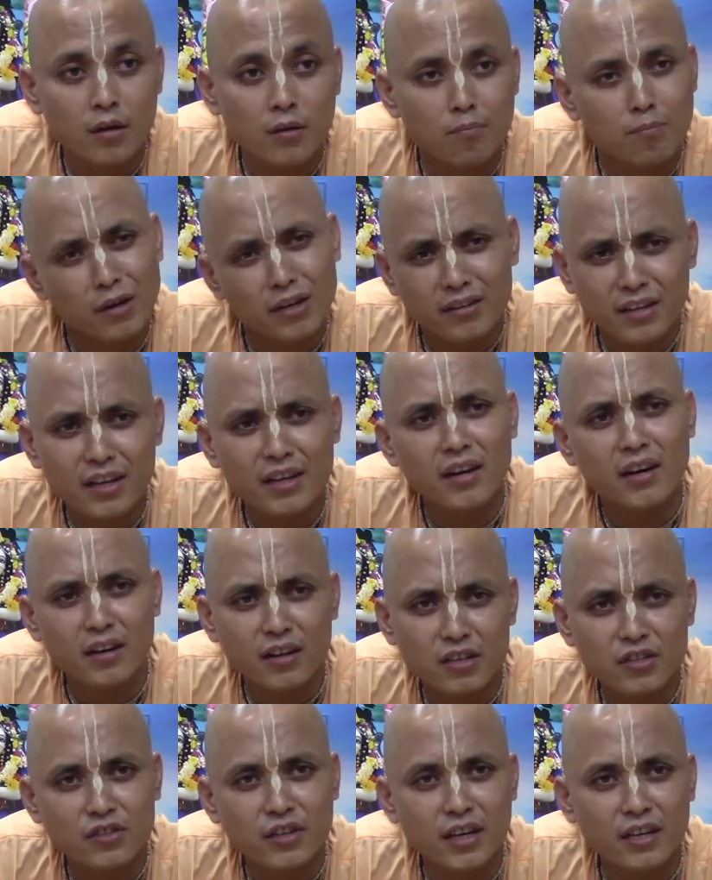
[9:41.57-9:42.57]
But then he
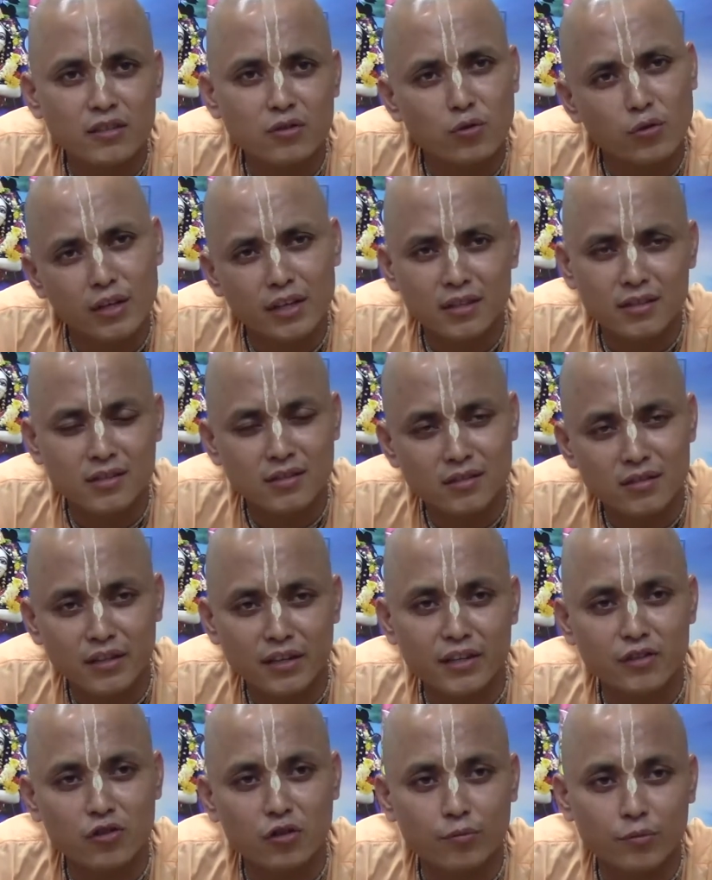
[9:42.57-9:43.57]
understands, okay, this is the
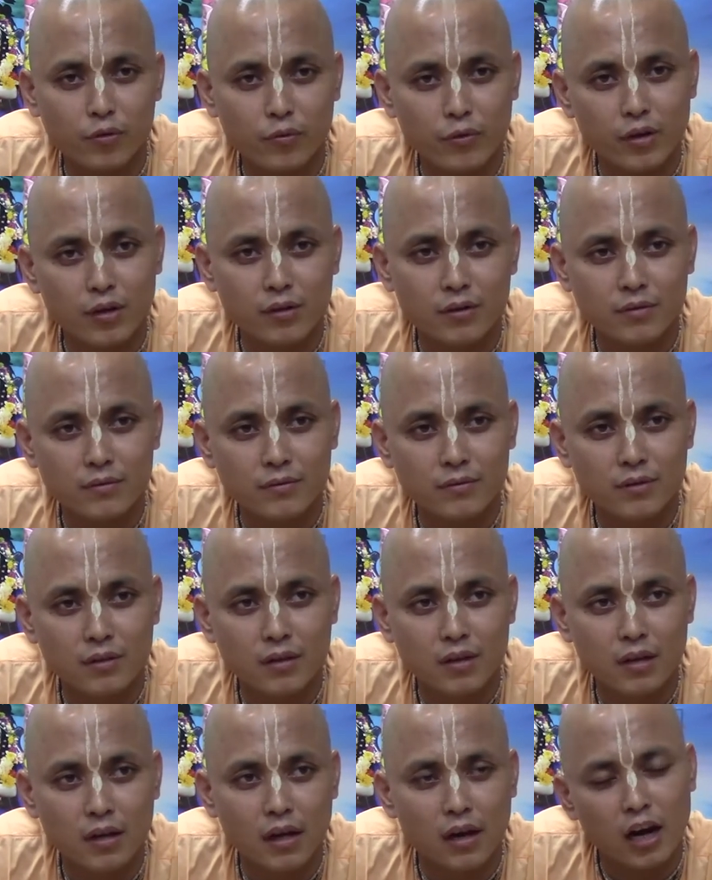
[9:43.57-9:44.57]
nature of the world.
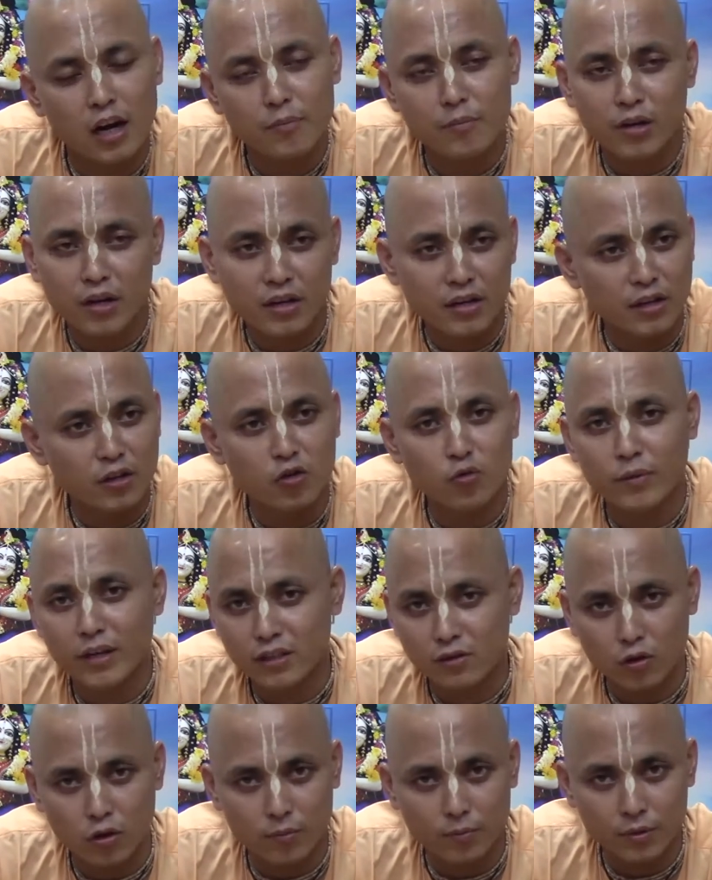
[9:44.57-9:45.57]
Let me continue my
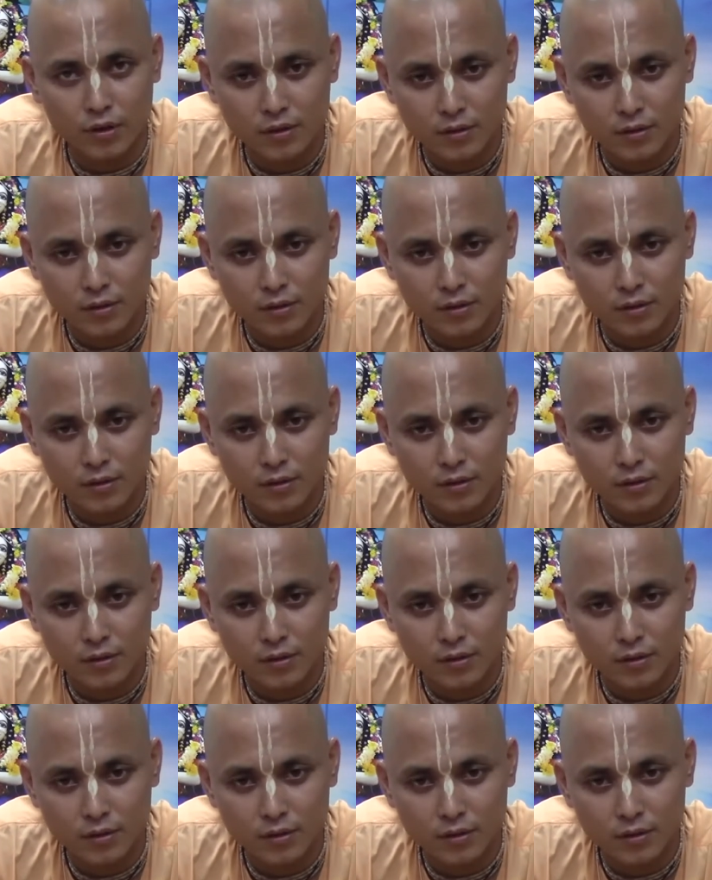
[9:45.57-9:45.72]
job.